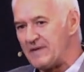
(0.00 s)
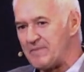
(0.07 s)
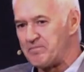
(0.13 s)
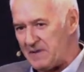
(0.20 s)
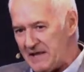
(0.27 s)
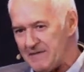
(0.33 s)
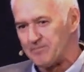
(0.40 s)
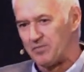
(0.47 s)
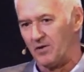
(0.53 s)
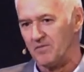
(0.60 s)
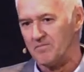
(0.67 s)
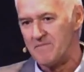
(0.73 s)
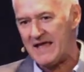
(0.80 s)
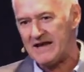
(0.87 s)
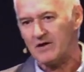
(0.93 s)
to be people,
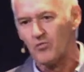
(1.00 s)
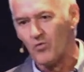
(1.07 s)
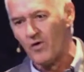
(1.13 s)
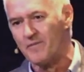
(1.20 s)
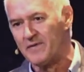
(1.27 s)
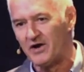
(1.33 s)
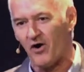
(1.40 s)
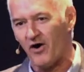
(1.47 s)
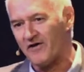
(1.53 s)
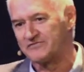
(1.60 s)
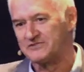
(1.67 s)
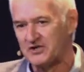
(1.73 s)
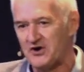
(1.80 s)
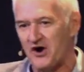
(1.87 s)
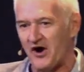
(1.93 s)
men and women
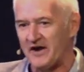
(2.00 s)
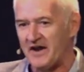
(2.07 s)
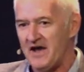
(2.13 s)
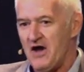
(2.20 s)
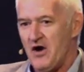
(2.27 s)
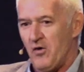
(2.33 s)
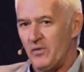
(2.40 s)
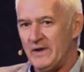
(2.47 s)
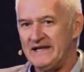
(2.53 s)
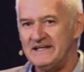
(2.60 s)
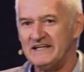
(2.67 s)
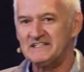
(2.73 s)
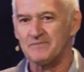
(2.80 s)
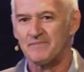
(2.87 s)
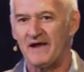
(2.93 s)
after God, we
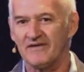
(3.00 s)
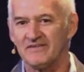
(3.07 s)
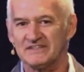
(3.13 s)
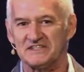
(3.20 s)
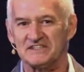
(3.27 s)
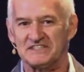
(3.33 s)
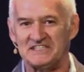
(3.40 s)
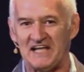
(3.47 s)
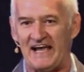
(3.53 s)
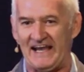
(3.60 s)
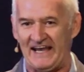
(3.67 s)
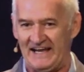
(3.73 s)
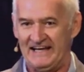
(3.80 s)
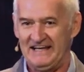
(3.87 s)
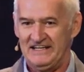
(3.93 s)
need to be able to
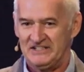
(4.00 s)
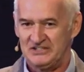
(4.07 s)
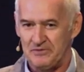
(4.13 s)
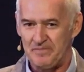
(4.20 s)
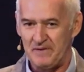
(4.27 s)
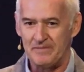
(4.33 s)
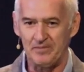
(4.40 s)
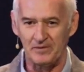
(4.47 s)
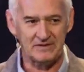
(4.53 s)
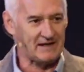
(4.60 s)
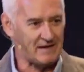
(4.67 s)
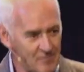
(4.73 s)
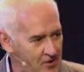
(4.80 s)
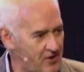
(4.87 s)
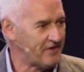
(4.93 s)
say to people,
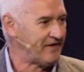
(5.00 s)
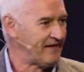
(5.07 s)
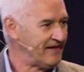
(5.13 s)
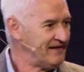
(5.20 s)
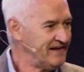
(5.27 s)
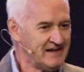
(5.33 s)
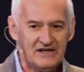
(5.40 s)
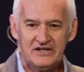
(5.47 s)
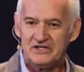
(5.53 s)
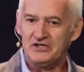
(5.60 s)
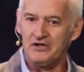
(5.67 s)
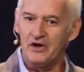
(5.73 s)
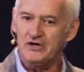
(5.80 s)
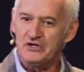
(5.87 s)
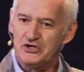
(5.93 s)
come on,
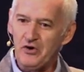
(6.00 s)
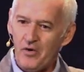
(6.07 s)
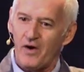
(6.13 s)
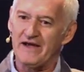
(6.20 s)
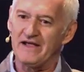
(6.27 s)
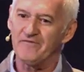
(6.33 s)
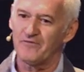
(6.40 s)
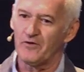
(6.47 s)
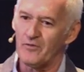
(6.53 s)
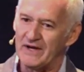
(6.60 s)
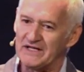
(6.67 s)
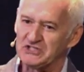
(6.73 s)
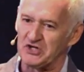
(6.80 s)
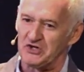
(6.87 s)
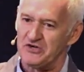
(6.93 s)
you know, you're
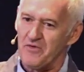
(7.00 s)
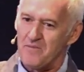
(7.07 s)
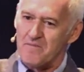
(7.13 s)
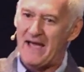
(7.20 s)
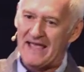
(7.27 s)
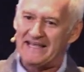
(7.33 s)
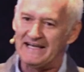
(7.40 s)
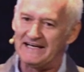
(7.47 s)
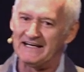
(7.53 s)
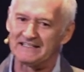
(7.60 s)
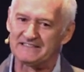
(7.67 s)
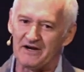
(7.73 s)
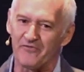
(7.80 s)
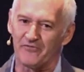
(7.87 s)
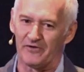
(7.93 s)
influential, you're making a
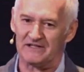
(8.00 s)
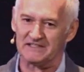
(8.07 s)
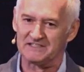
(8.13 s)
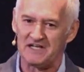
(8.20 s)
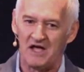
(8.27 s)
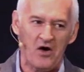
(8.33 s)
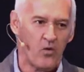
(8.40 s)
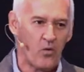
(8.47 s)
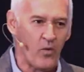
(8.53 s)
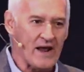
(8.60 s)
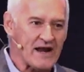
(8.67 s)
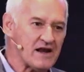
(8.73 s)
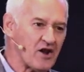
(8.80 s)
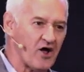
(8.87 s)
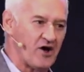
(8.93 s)
difference.
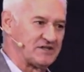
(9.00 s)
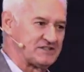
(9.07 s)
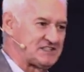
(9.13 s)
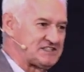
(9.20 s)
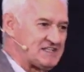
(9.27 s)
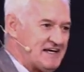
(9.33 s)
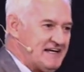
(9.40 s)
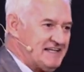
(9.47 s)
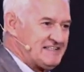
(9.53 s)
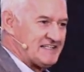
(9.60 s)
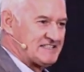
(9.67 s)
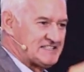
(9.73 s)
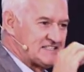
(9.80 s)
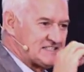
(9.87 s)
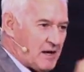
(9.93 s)
When last
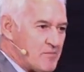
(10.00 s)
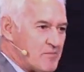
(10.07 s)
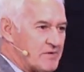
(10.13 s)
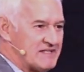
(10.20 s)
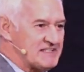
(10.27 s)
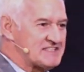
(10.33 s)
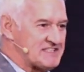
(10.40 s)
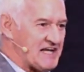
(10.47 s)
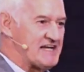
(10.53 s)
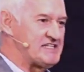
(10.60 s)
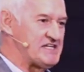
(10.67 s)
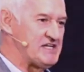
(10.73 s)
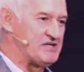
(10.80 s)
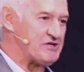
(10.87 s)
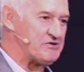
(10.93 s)
did somebody say
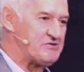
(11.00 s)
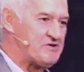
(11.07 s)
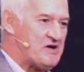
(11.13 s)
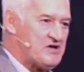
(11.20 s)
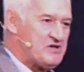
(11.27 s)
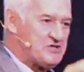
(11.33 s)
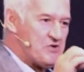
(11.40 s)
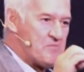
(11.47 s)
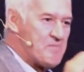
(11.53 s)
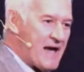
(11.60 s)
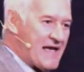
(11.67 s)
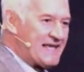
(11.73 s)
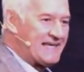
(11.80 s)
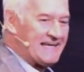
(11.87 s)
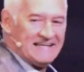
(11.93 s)
to you, you're
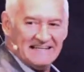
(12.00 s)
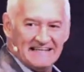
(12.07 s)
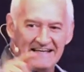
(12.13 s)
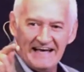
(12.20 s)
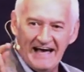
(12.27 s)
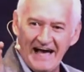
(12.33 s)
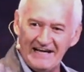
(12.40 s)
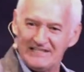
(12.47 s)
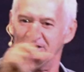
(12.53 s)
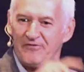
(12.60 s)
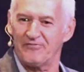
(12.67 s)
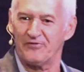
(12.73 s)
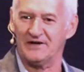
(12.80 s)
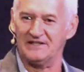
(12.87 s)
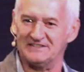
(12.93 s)
making a
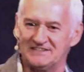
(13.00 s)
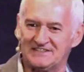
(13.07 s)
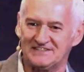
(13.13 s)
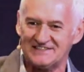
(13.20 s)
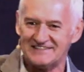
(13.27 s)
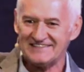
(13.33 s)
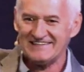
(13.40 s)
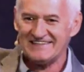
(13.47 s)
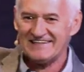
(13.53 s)
difference?